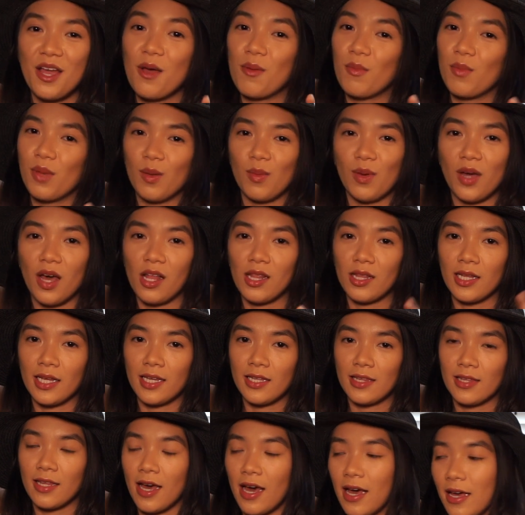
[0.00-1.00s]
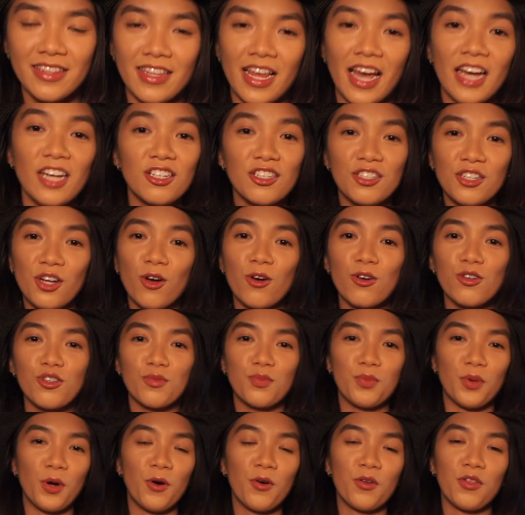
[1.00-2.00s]
maybe I'll link that. That shows
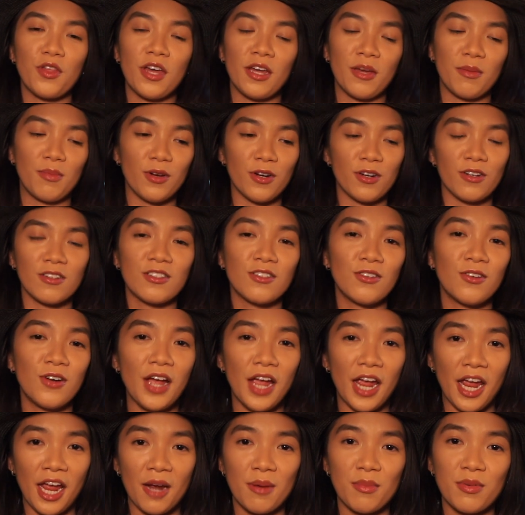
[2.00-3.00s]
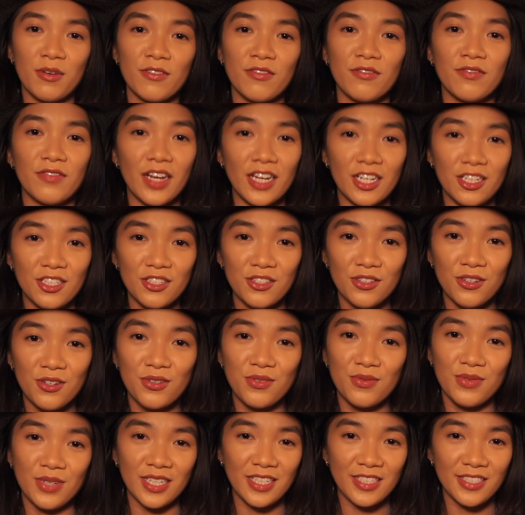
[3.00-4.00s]
both a personal and professional
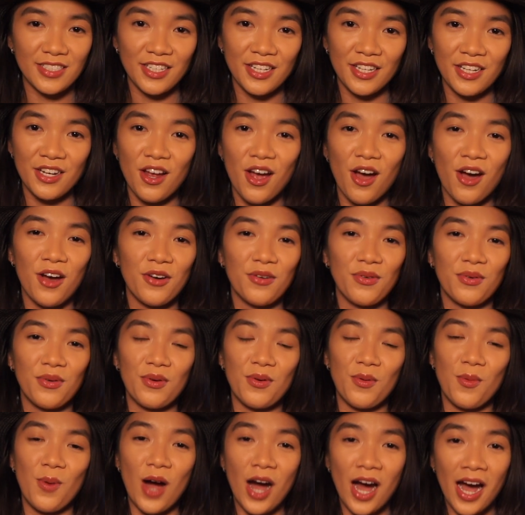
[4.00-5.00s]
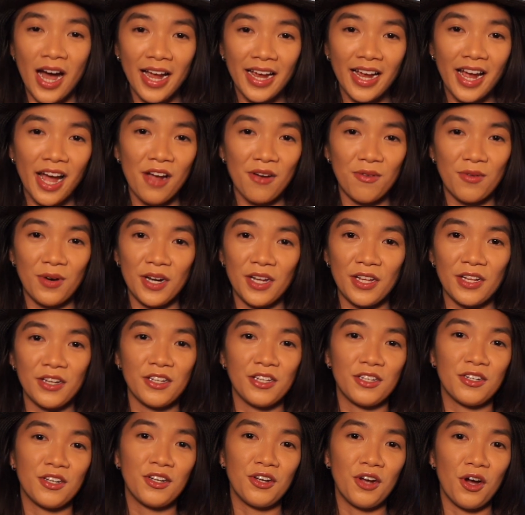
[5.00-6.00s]
reason on why I wanted to
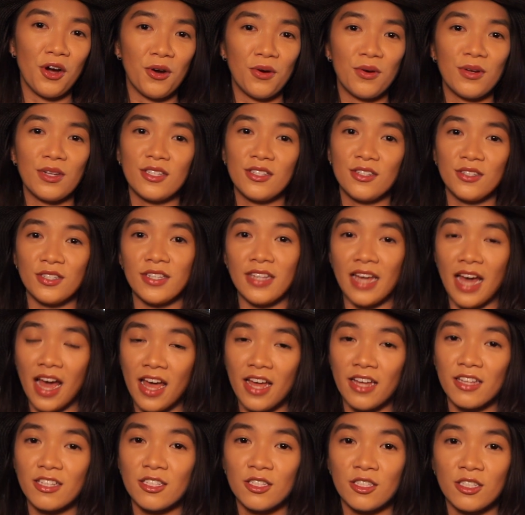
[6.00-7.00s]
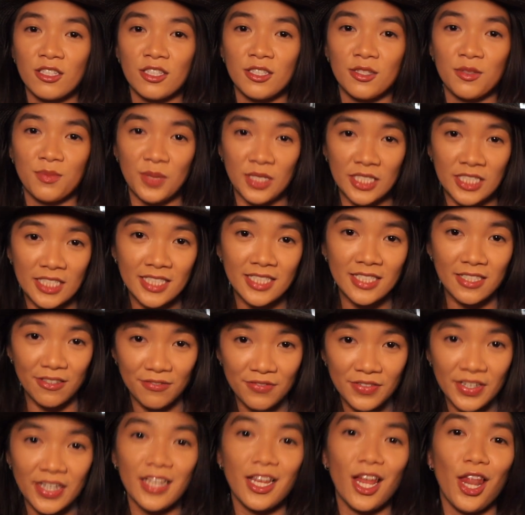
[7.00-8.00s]
go to that
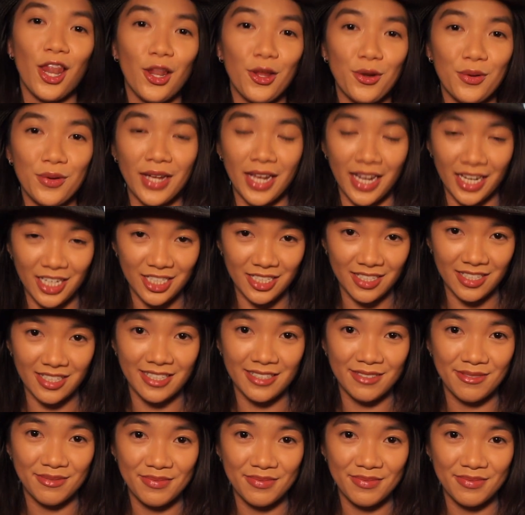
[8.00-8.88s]
specific location.